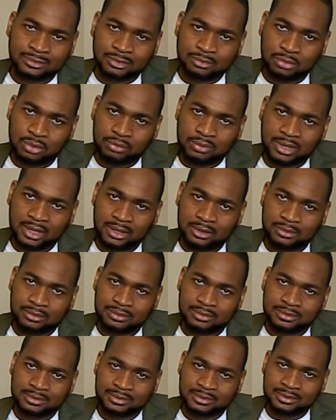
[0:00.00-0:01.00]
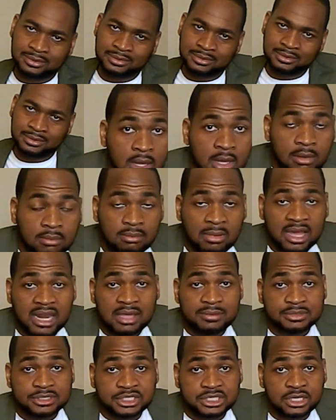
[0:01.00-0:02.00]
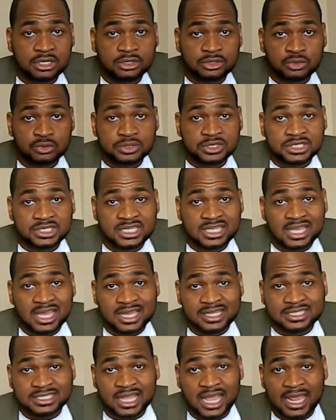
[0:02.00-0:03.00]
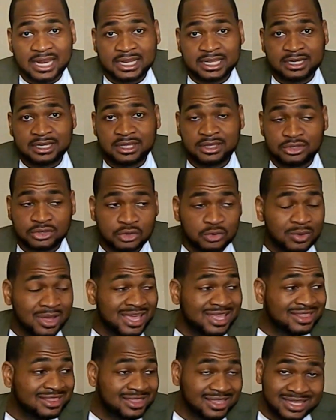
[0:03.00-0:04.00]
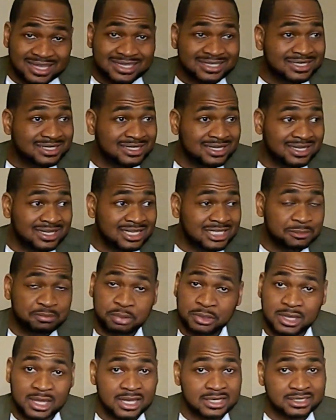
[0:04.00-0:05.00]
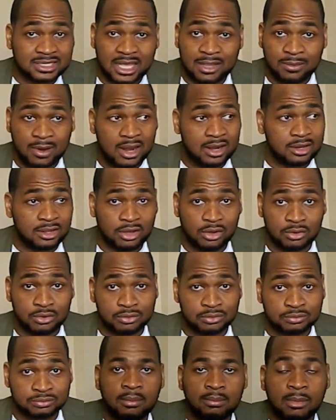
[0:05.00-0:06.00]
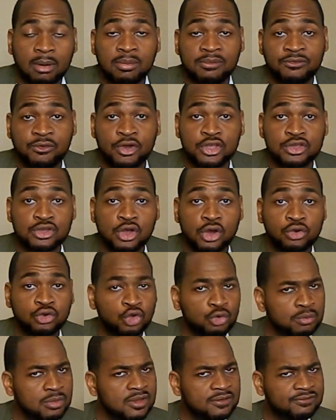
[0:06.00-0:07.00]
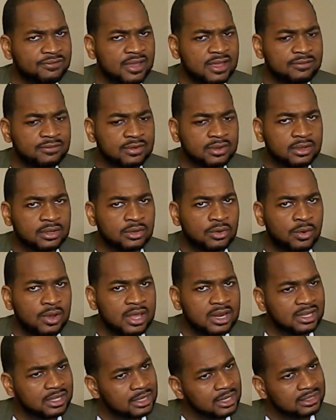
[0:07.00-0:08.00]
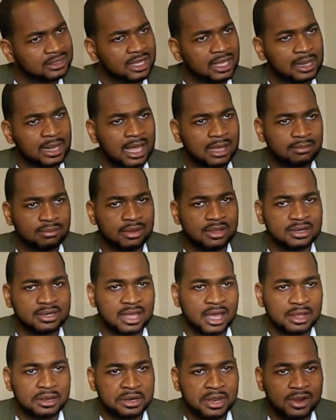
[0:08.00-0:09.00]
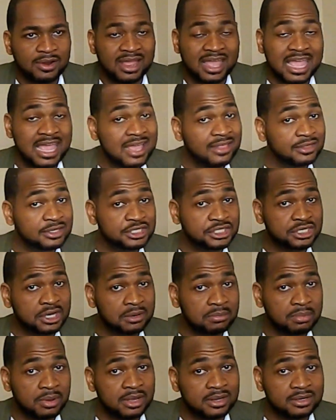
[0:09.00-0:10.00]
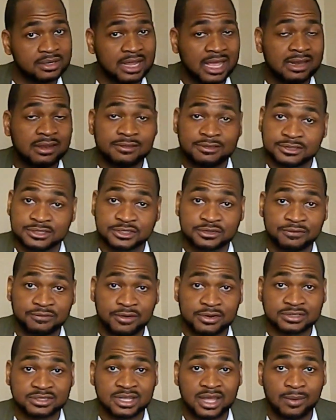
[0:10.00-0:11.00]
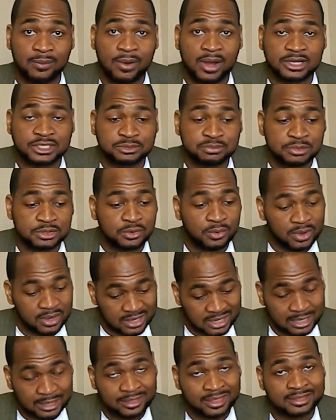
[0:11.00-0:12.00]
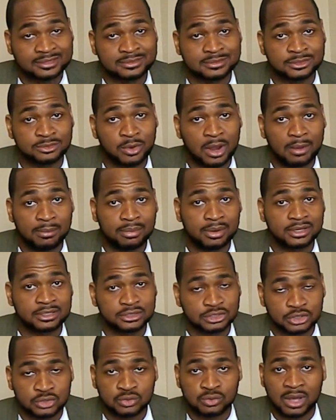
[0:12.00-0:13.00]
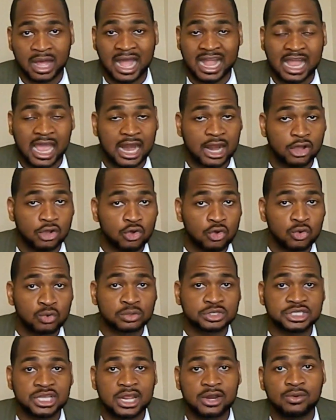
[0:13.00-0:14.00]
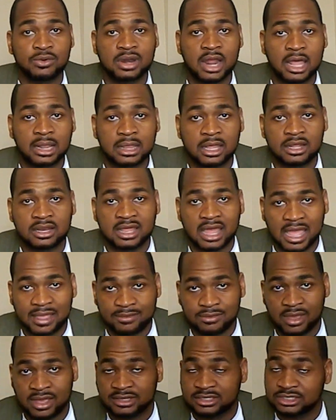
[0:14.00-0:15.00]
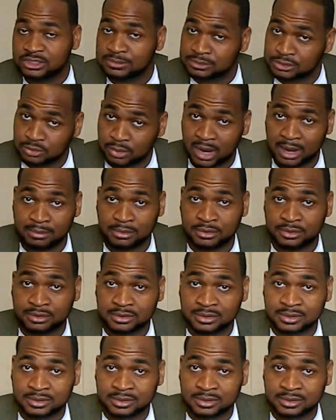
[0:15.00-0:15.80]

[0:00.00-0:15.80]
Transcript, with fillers: Come on now. My name is Chinedu, C-H-I-N-E-D-U, and this is PSA Radio. But before you go, do me a favor. Go ahead and click that like button down there and the share button. And if this is your first time watching me, go ahead and click that subscribe button too. I got a cool channel and I love to have you as a subscriber.